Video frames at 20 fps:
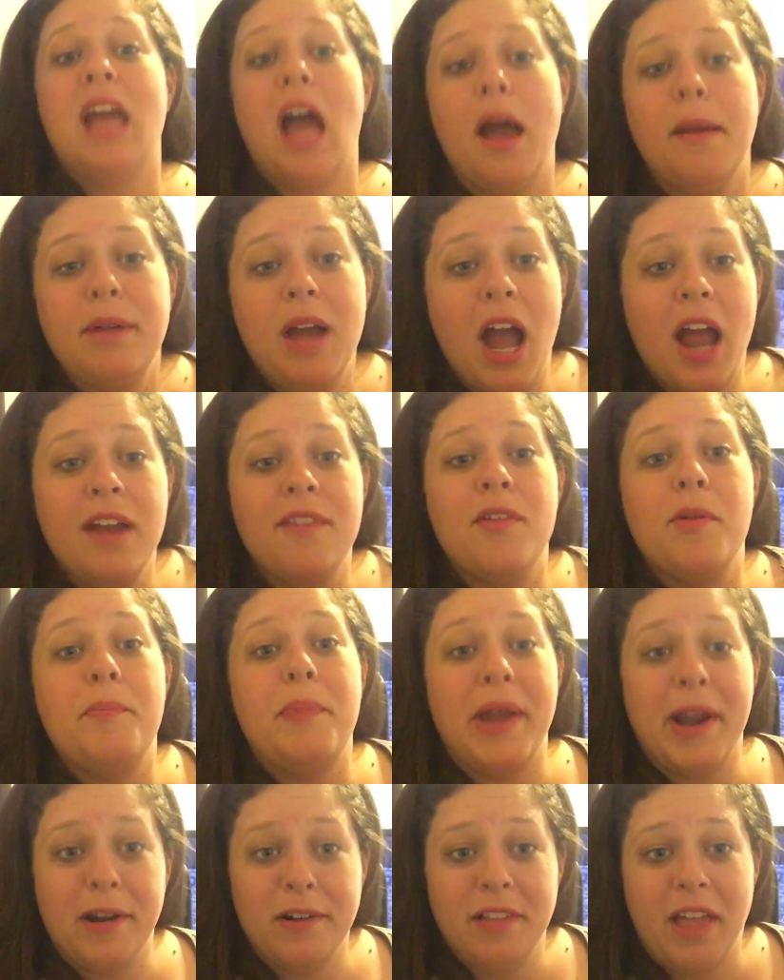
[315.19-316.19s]
I'm kind of a
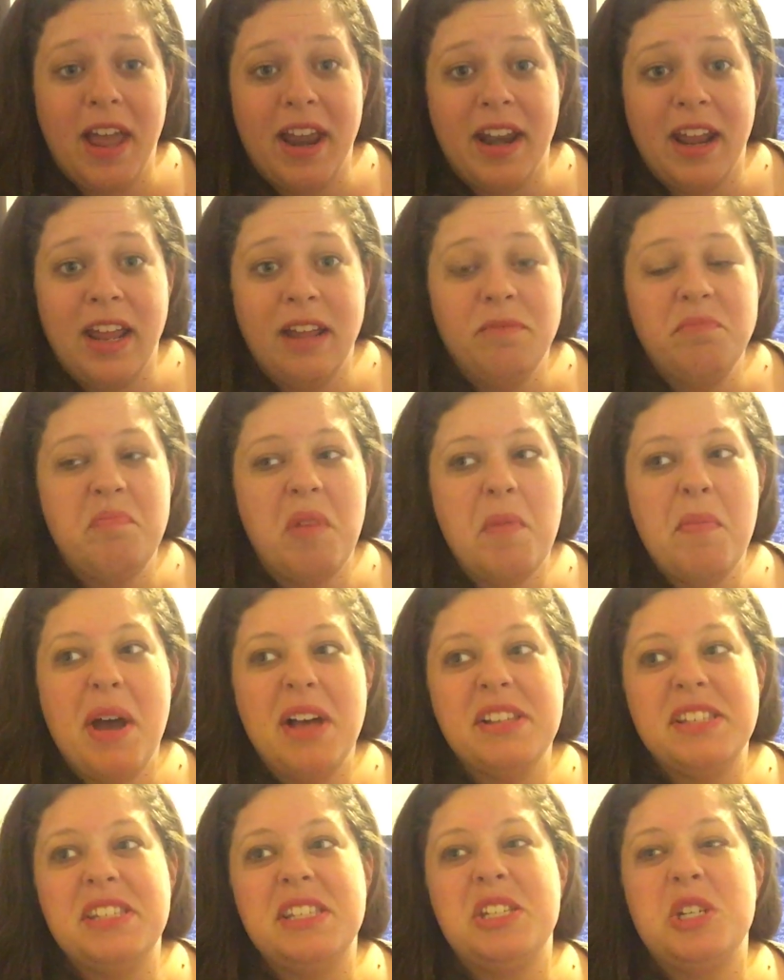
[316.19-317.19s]
bigger lady,
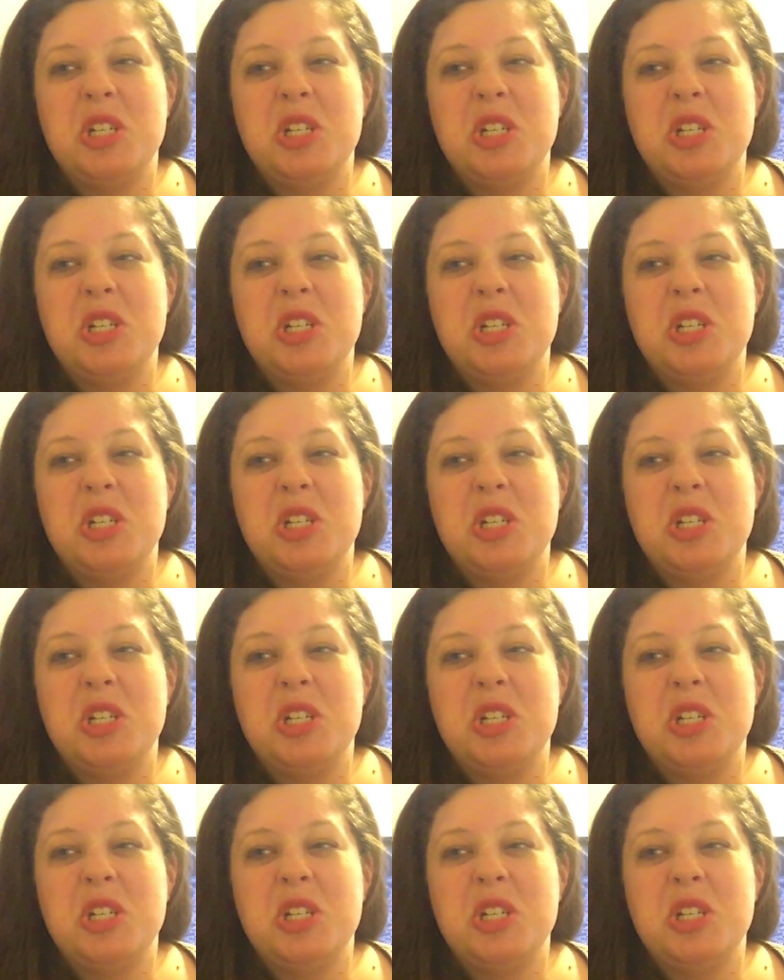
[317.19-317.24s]
about